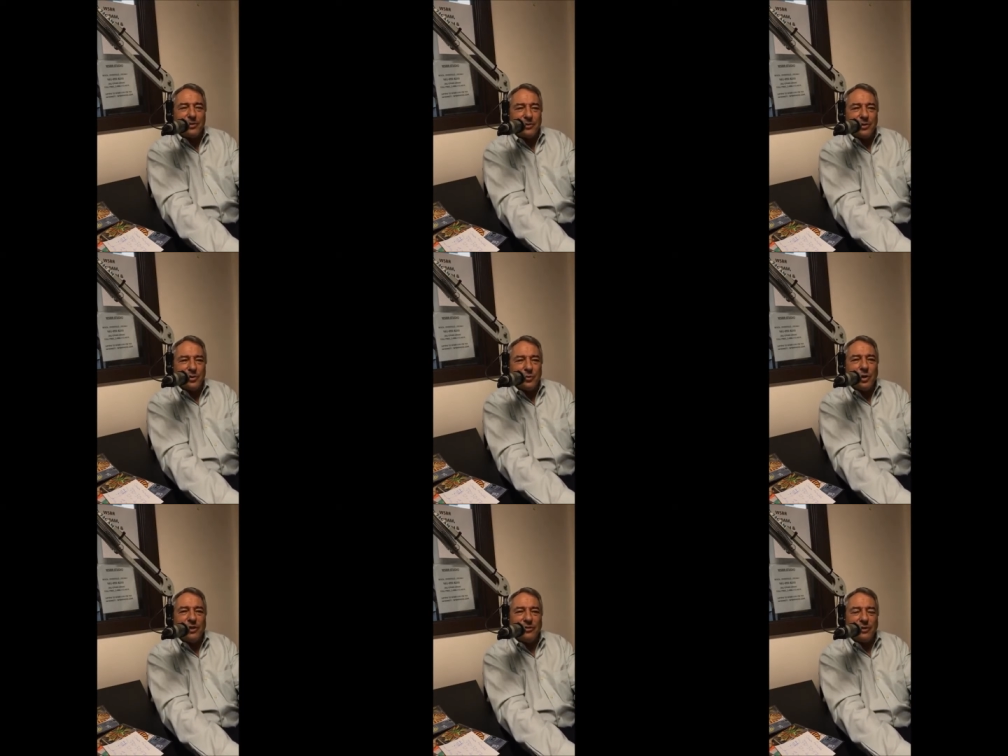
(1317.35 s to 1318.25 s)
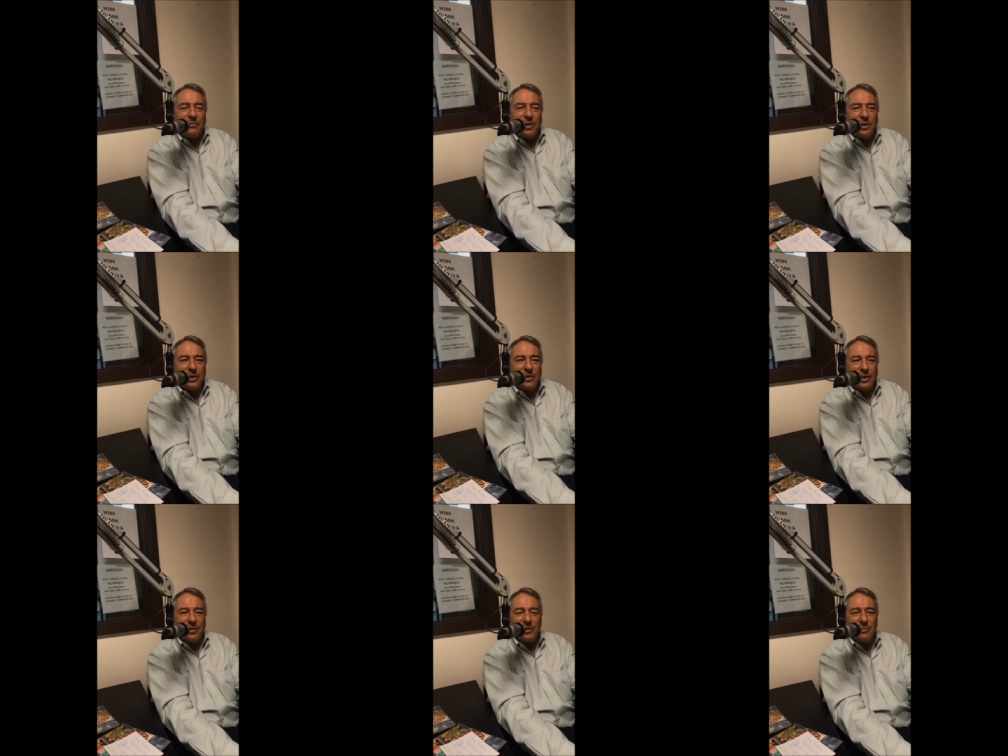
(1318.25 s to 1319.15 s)
there's there's one of them uh,
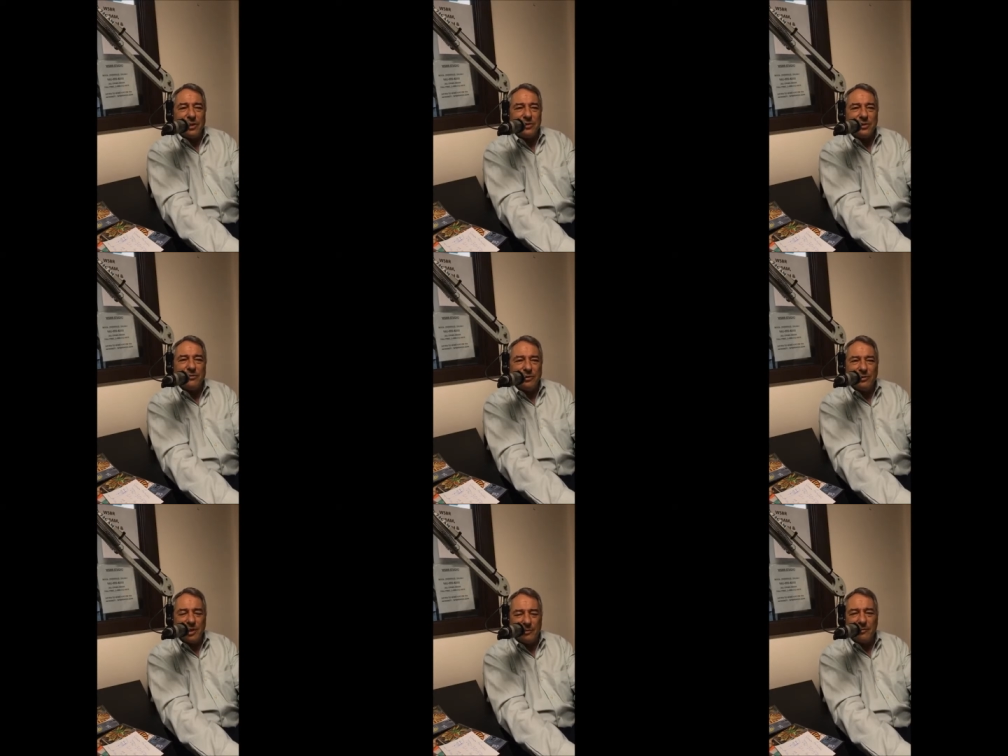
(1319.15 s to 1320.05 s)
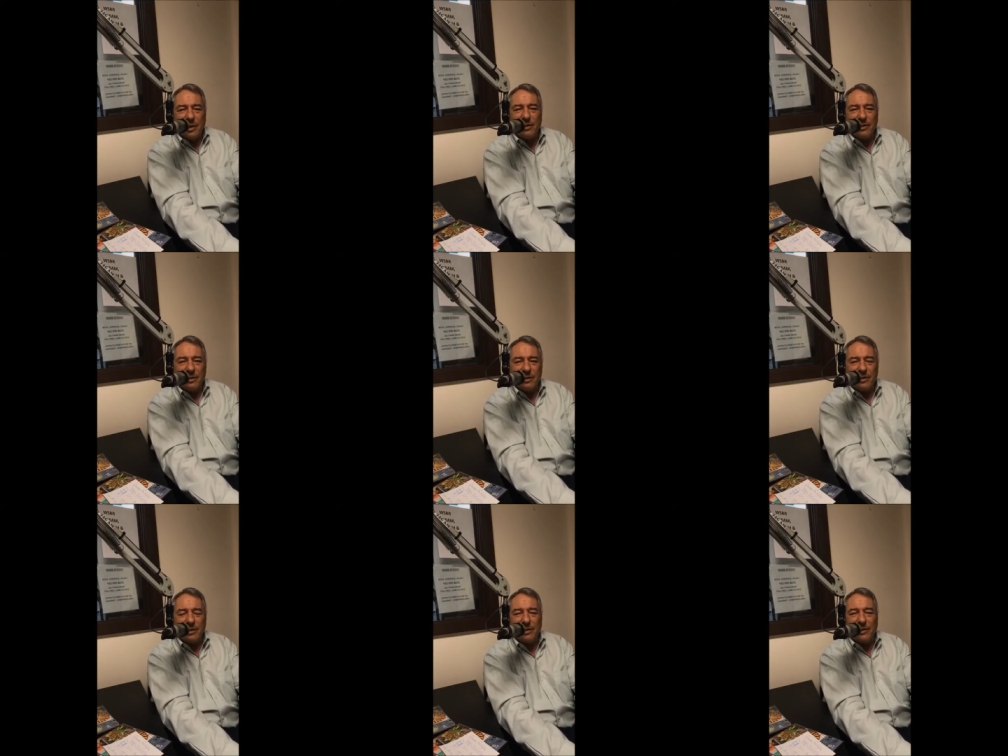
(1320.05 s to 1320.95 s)
there that's mentioned a few times about
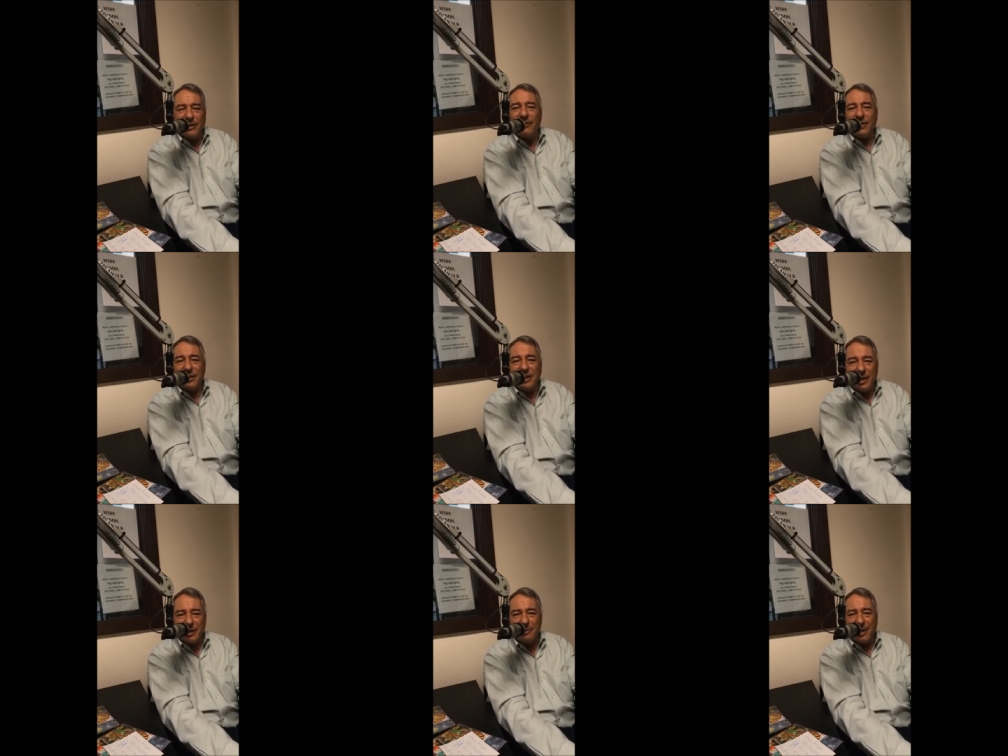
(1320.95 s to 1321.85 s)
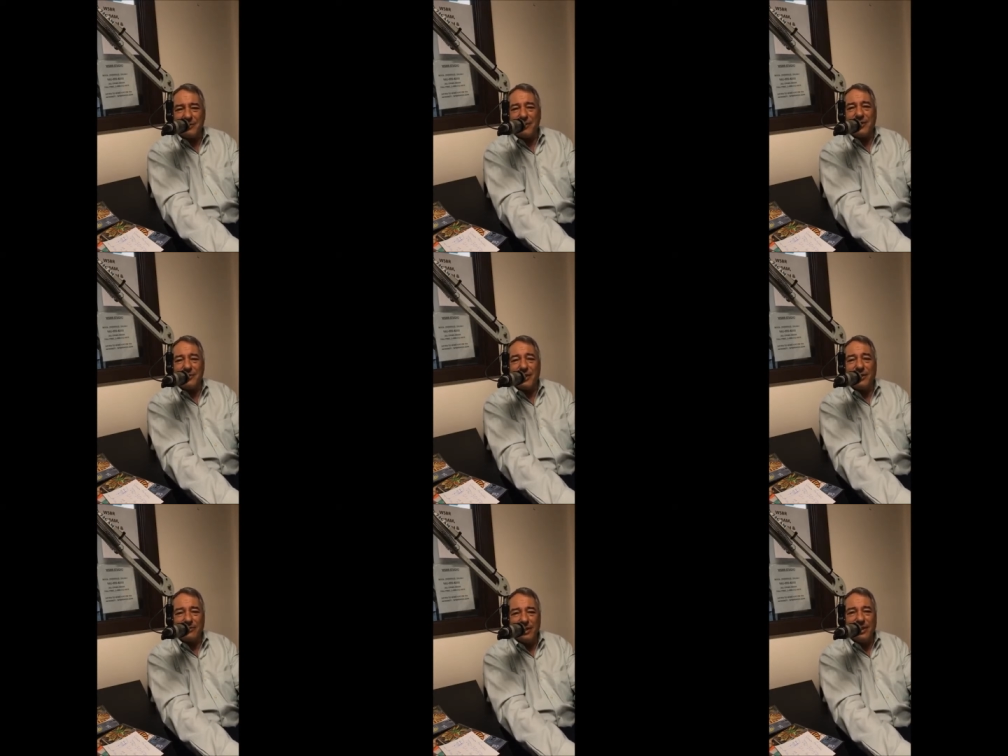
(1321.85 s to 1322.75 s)
uh, uh, loving thy neighbor as
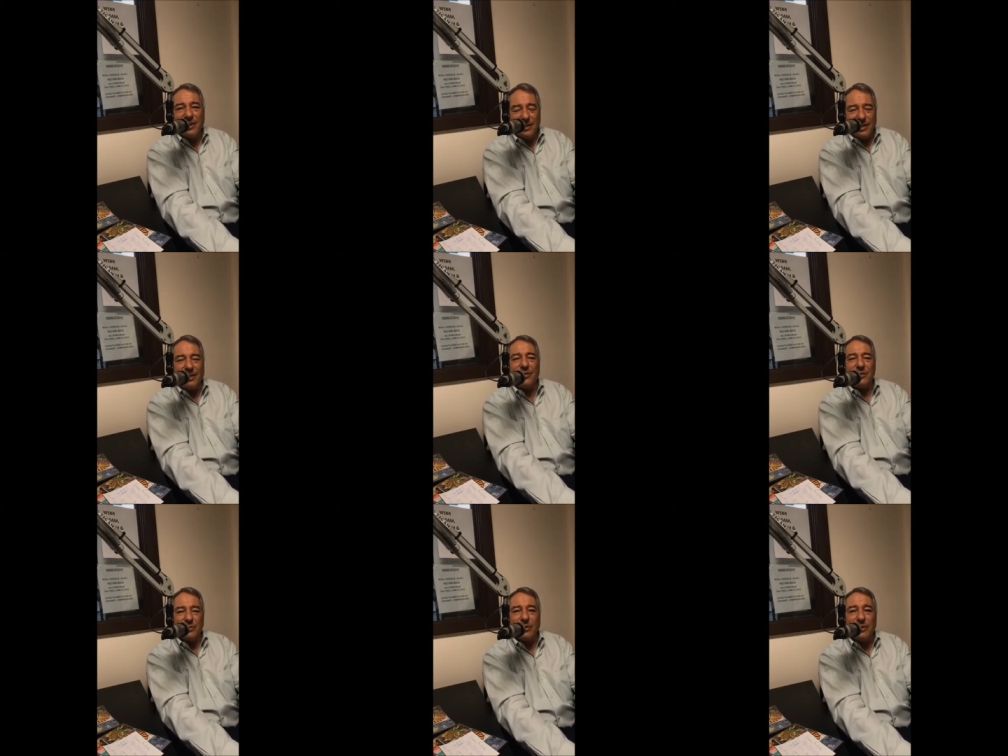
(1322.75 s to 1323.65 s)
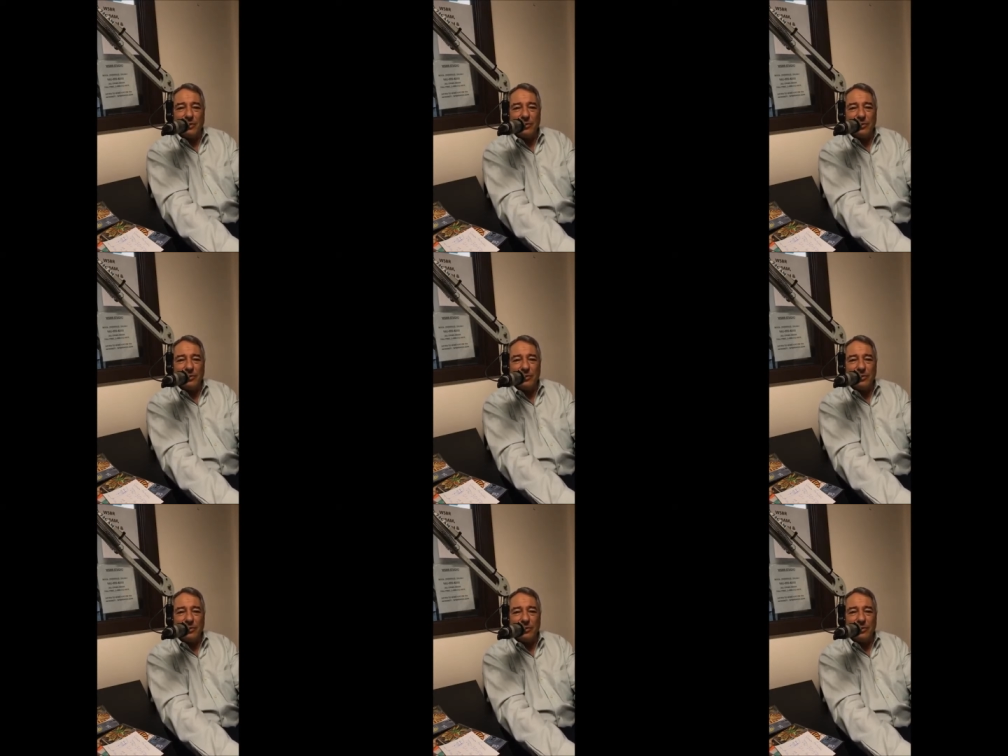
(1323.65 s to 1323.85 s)
thyself. You know, the sort of